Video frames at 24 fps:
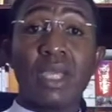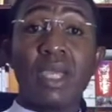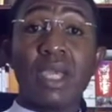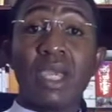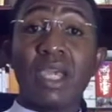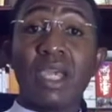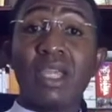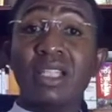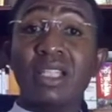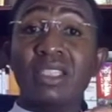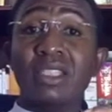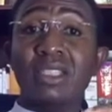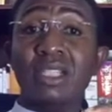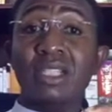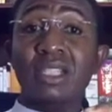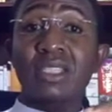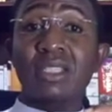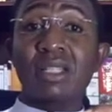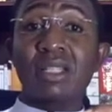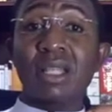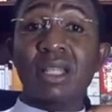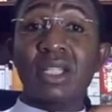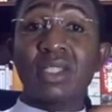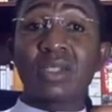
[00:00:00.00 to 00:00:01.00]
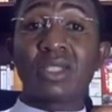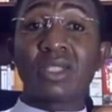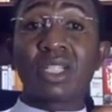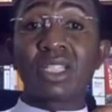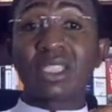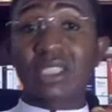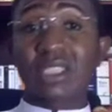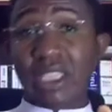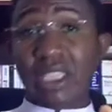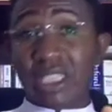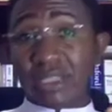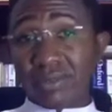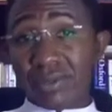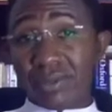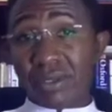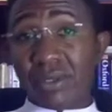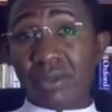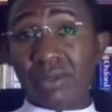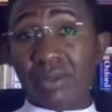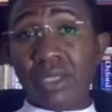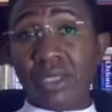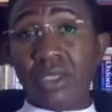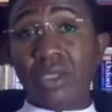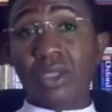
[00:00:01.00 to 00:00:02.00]
In its translation as
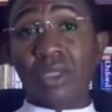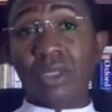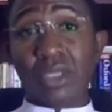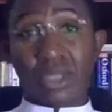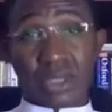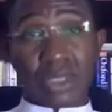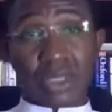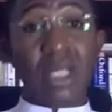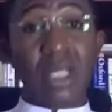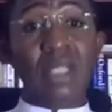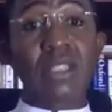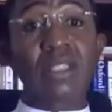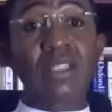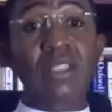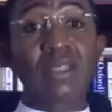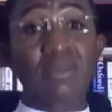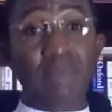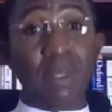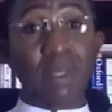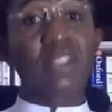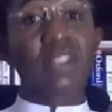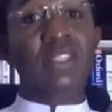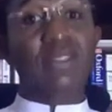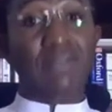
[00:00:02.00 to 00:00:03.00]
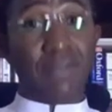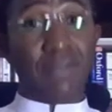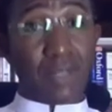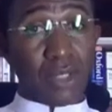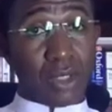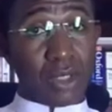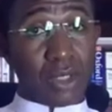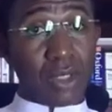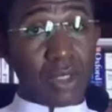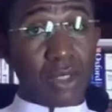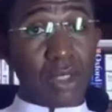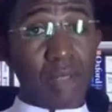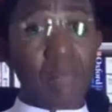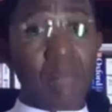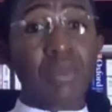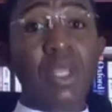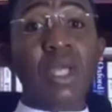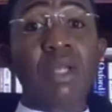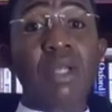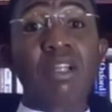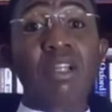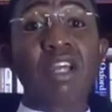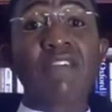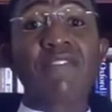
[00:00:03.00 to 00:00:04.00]
transfiguration, trans plus figure,
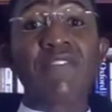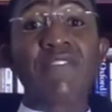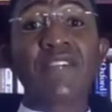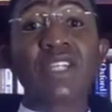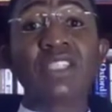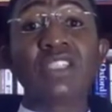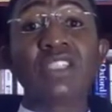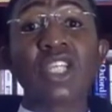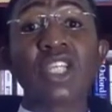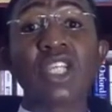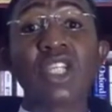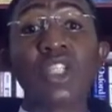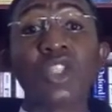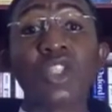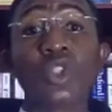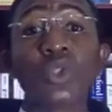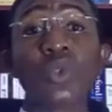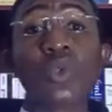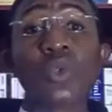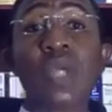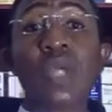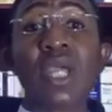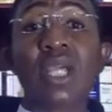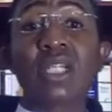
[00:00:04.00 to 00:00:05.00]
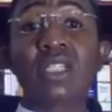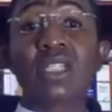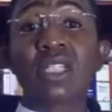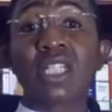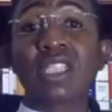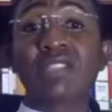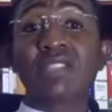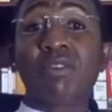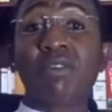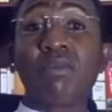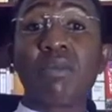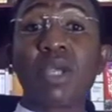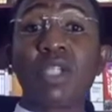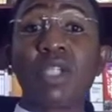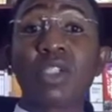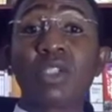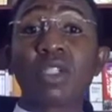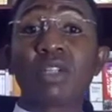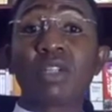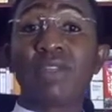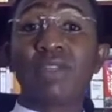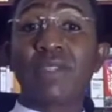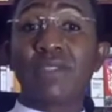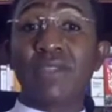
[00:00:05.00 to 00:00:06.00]
reference is to a
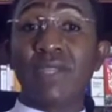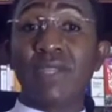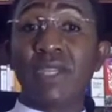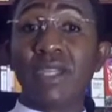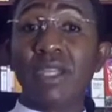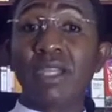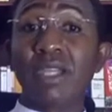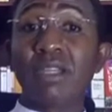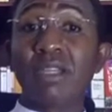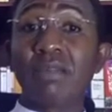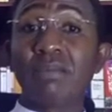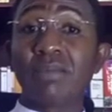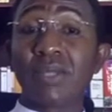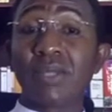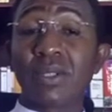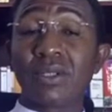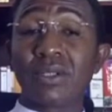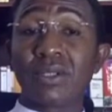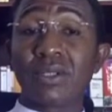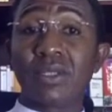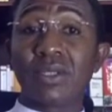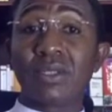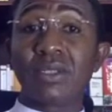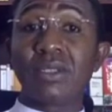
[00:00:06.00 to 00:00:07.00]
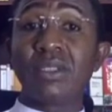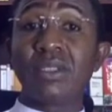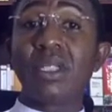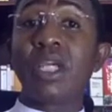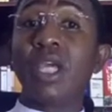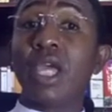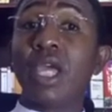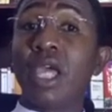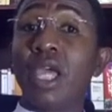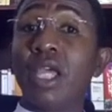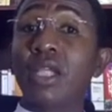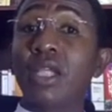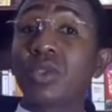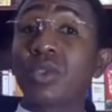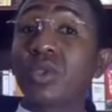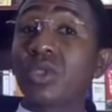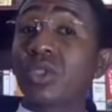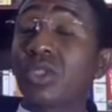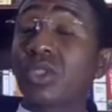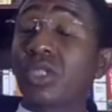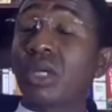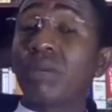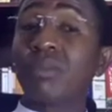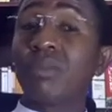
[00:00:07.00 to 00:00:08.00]
transformation of a thing, person, into
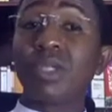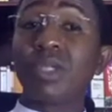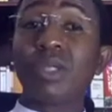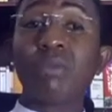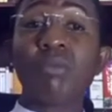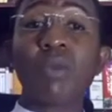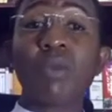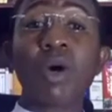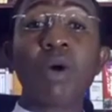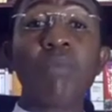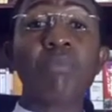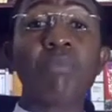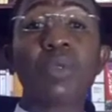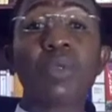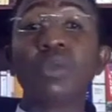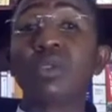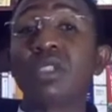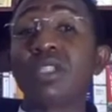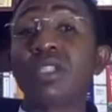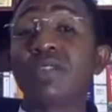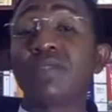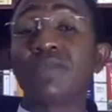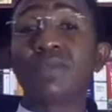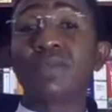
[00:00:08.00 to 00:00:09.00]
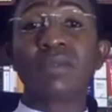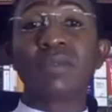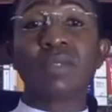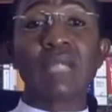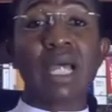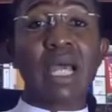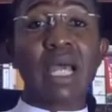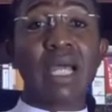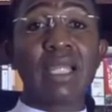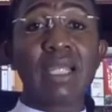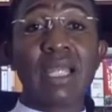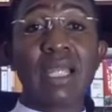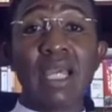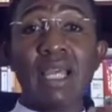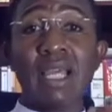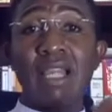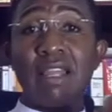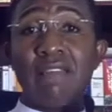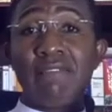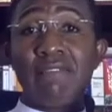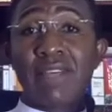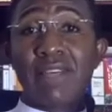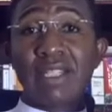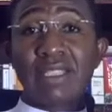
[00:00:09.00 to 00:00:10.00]
something more beautiful and
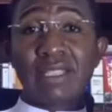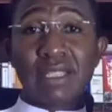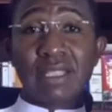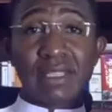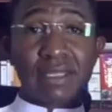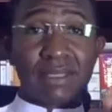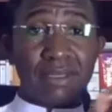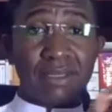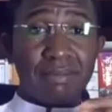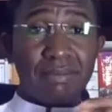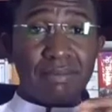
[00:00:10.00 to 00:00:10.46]
elevated.